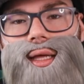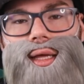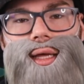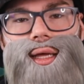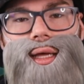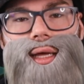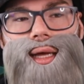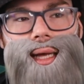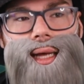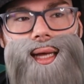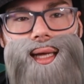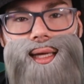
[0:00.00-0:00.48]

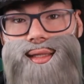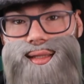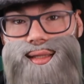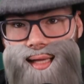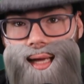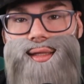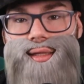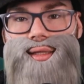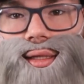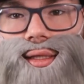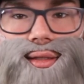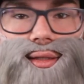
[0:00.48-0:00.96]

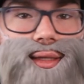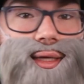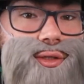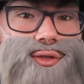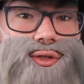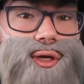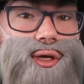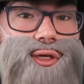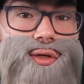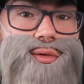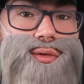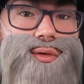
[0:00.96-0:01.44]
Yeah, that's
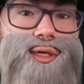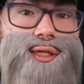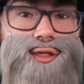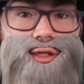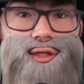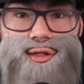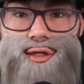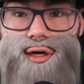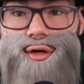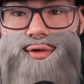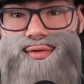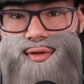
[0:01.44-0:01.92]
all you need to
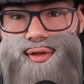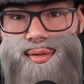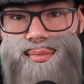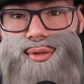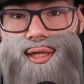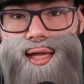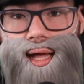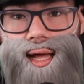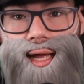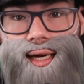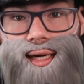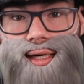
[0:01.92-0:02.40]
know for the
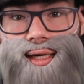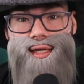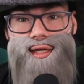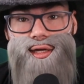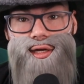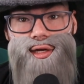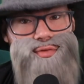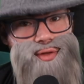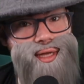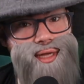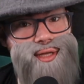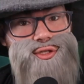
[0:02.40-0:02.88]
plot.
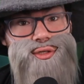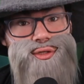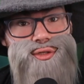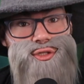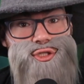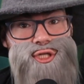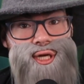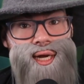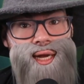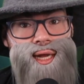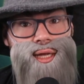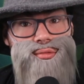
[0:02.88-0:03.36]
If that's your
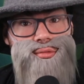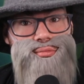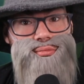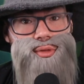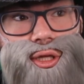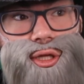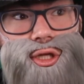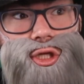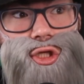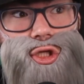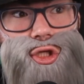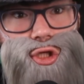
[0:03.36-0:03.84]
jam,
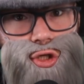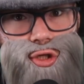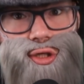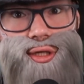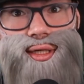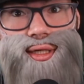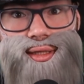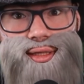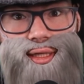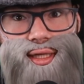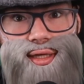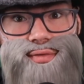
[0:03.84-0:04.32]
you're
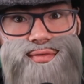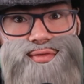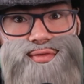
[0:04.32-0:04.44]
gonna love